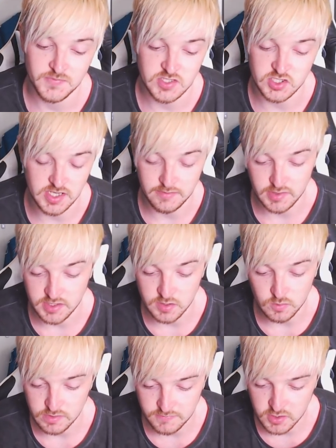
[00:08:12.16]
never knew
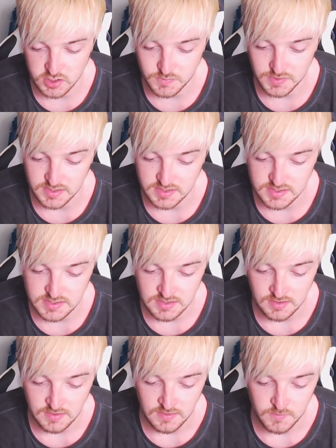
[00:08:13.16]
in the first place.
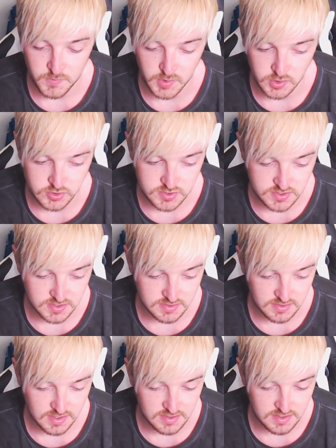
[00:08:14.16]
But
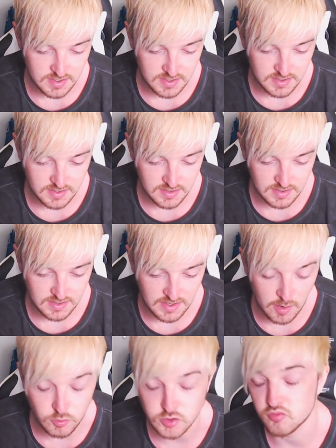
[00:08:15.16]

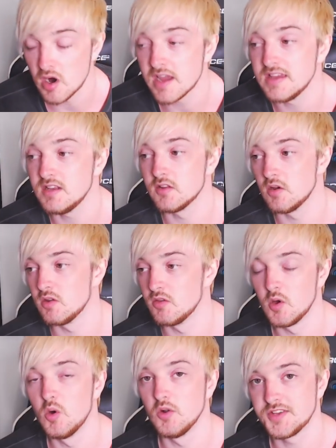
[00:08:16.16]
I was right
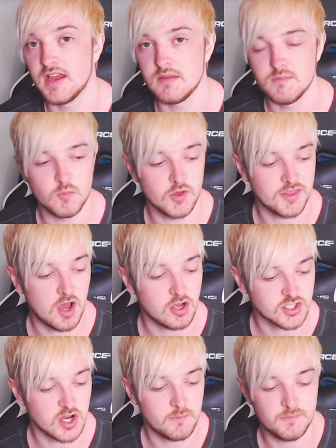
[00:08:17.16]
the whole time with
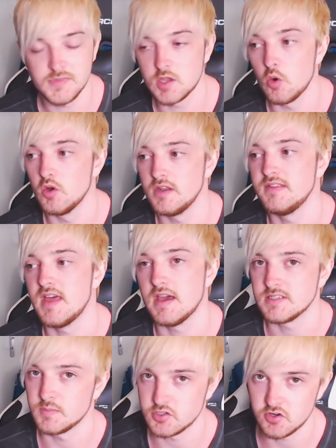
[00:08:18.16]
Archer going in there
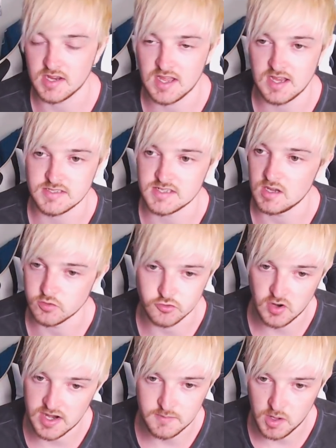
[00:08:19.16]
to betray Custer. I was
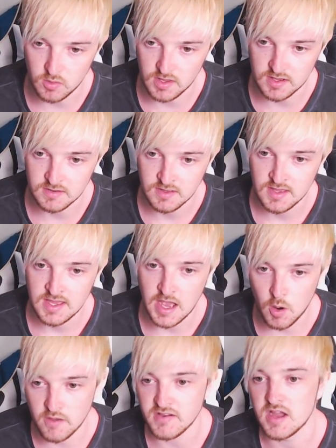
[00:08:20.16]
right about that.
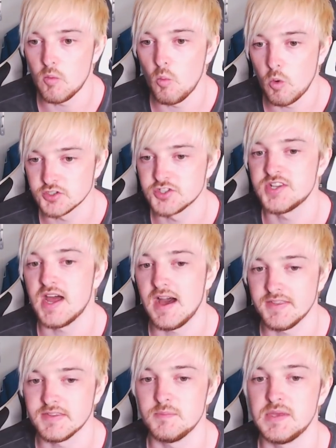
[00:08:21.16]
However, it wasn't
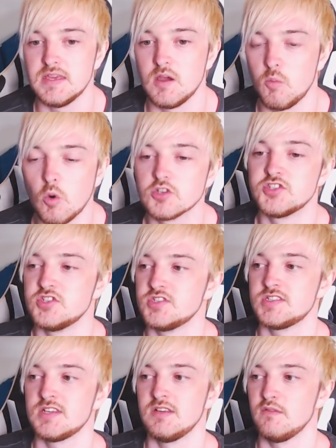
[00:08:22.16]

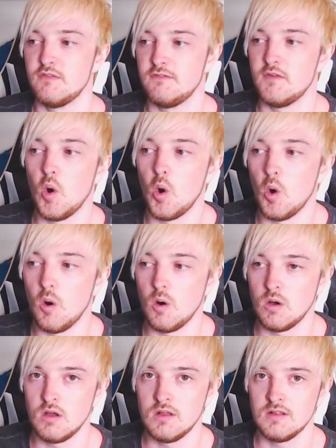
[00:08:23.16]
for
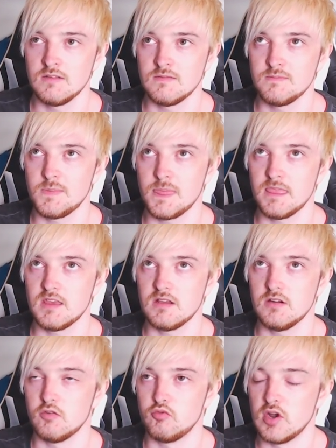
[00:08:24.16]

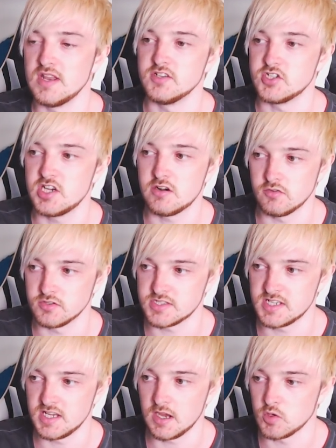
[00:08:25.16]
Rin and Shiro's
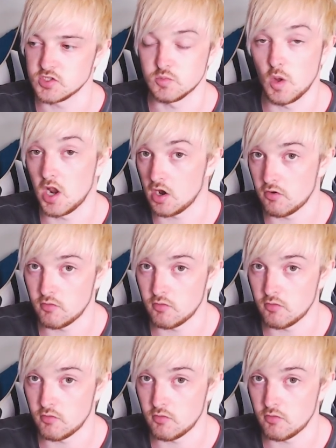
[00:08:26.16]
sake, which is what I got